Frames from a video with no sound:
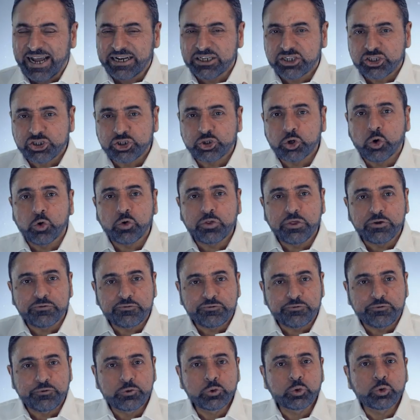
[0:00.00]
and saw the
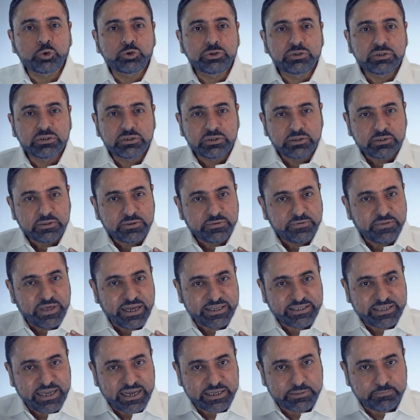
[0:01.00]
food
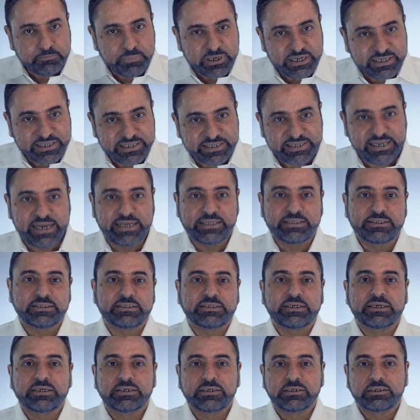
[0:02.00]
that had been
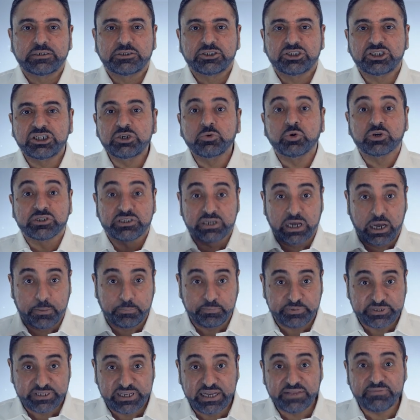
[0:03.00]
sent, She was
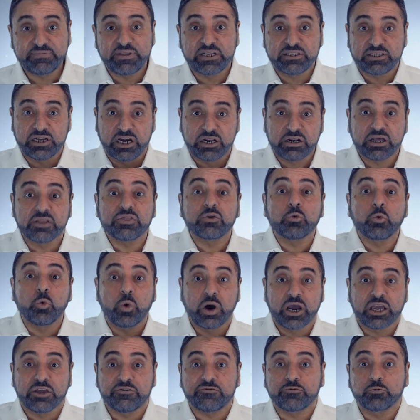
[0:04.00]
upset that another
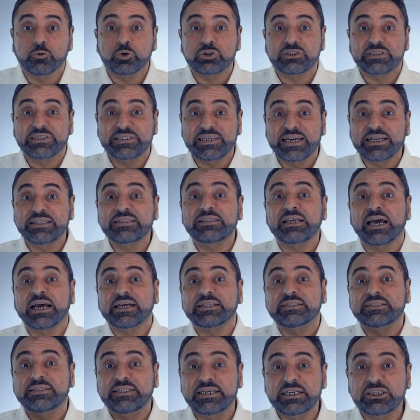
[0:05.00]
wife would send a
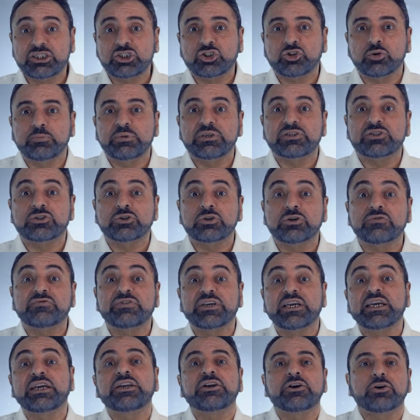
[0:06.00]
dish to be
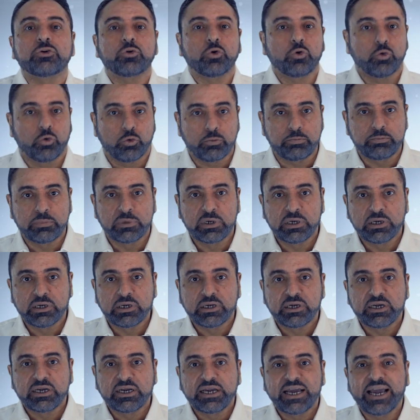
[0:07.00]
served in her home,
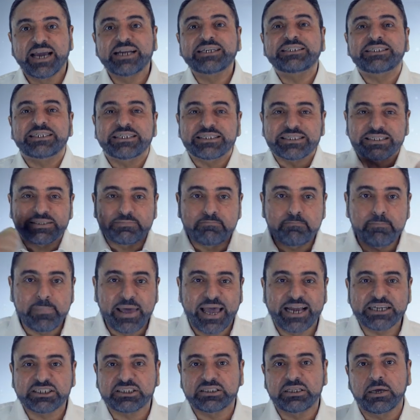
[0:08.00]
and she
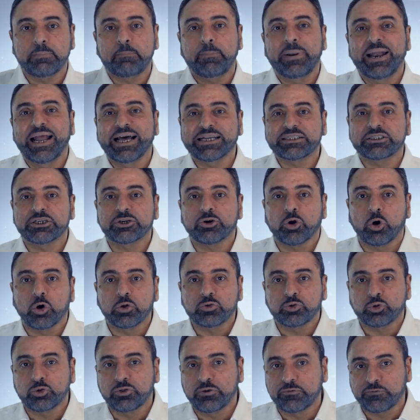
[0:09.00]
smashed the platter
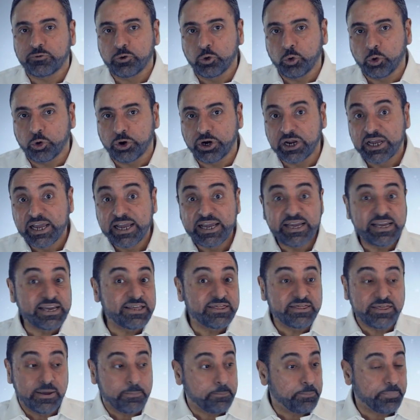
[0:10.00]
onto the floor
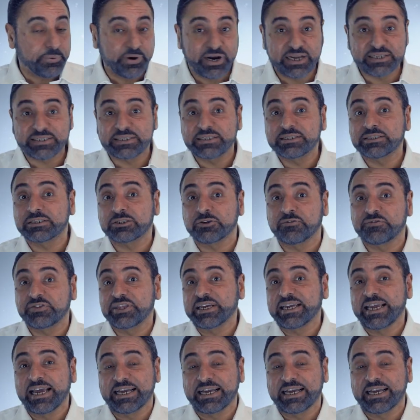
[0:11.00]
in the presence of the